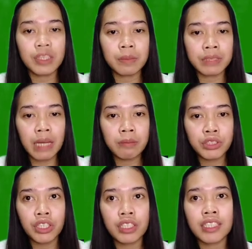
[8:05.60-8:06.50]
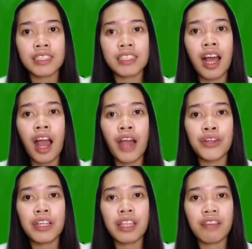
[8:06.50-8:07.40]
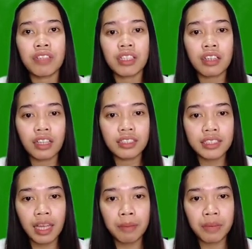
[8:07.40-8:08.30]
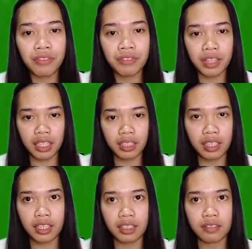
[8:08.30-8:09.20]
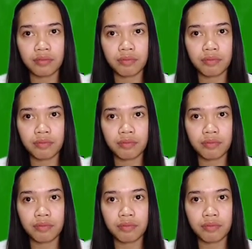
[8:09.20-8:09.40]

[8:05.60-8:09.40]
subsumption is the higher level concept of thinking.